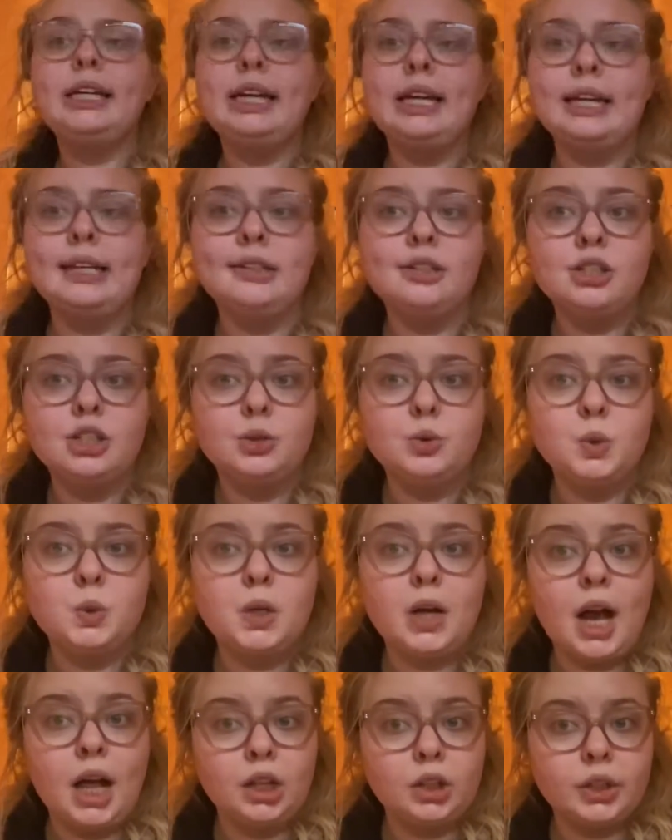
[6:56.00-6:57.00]
into
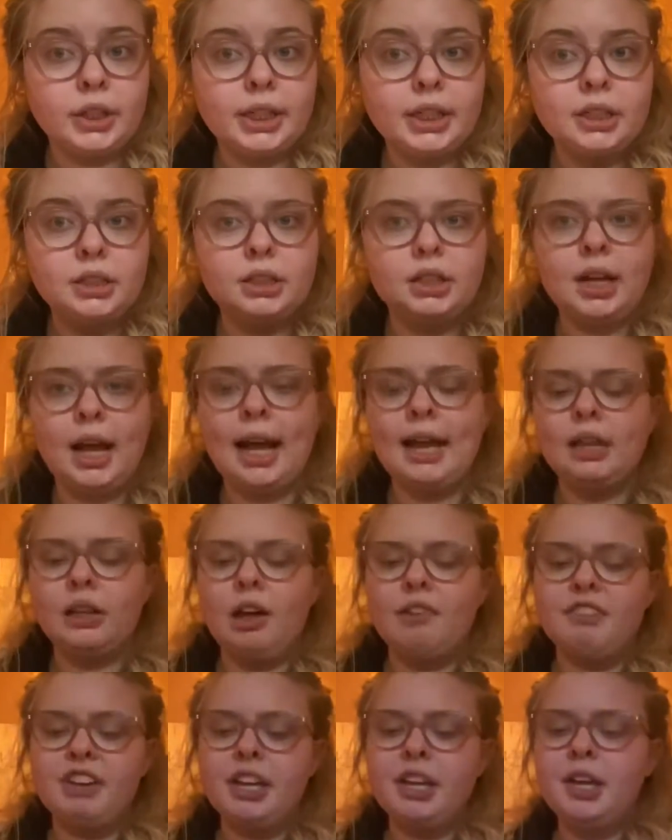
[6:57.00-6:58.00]
coloring. I
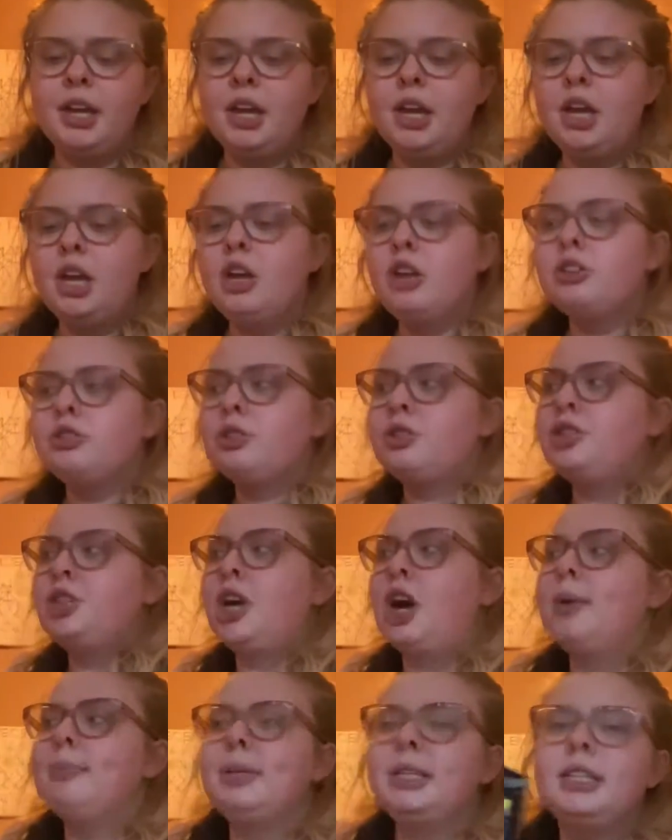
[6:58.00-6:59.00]
love it. So she
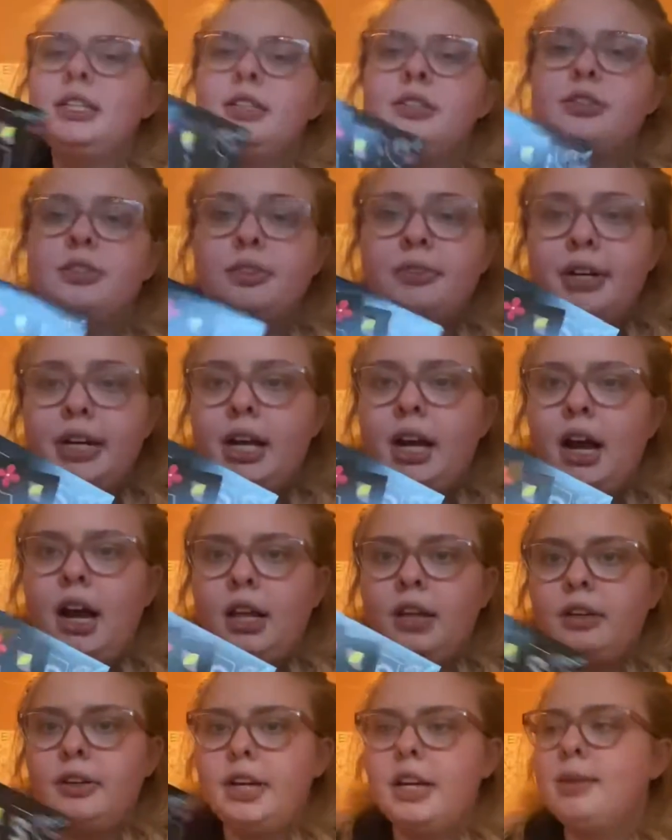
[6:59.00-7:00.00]
got me these three
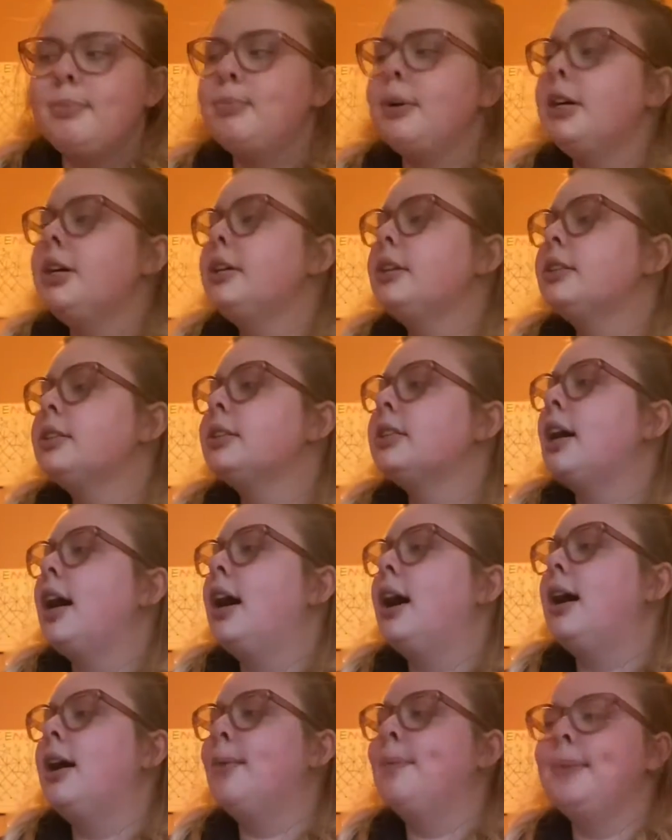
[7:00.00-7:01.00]
coloring books,
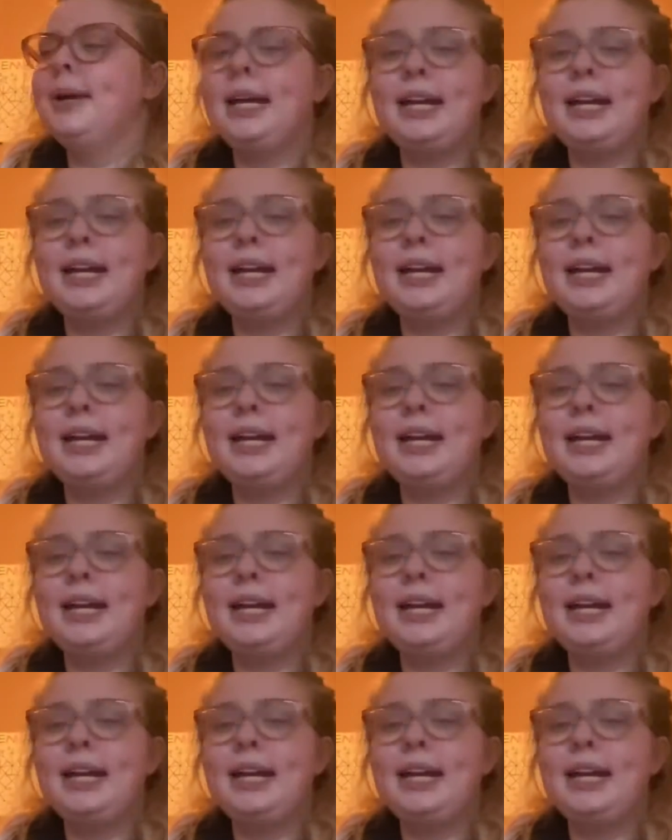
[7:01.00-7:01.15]
um, an